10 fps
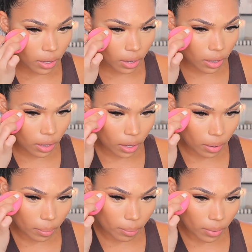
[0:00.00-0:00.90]

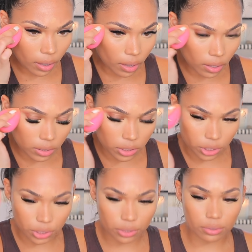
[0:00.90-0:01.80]
um
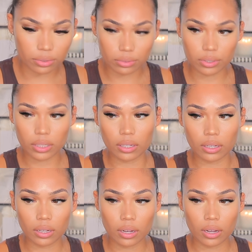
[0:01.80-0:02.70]
shoot
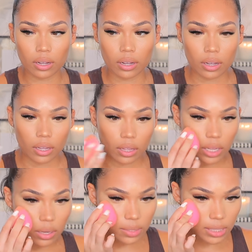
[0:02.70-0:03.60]
I
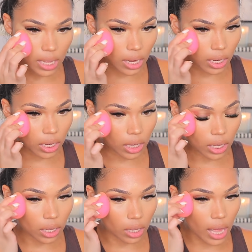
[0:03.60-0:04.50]
think it was like,
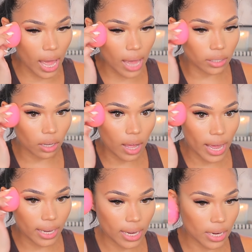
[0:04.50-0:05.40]
y'all,
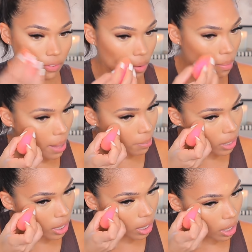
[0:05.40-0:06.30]
I can't even
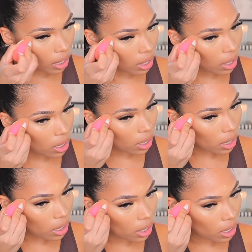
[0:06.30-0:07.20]
remember.
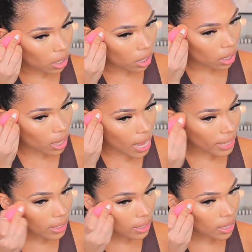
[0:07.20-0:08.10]
I
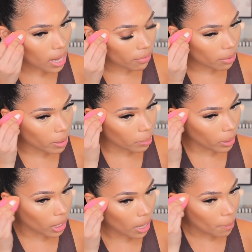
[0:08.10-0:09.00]
cannot
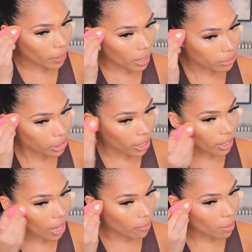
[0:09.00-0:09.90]
remember, but I'm sure
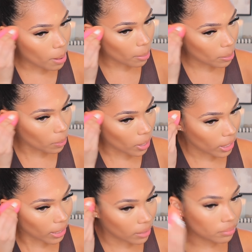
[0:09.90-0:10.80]
y'all remember me
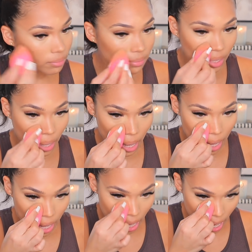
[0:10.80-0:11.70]
working
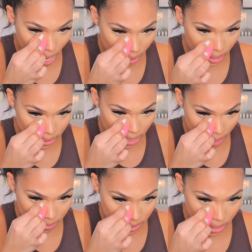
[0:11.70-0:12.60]
at that
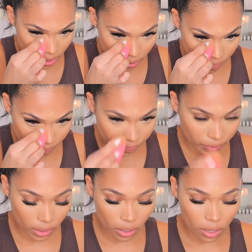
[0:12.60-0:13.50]
time still.
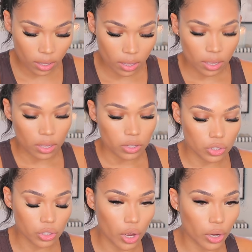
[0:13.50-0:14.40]

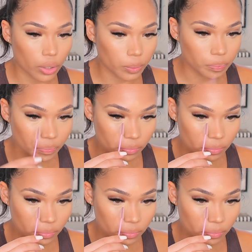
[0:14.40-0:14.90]
So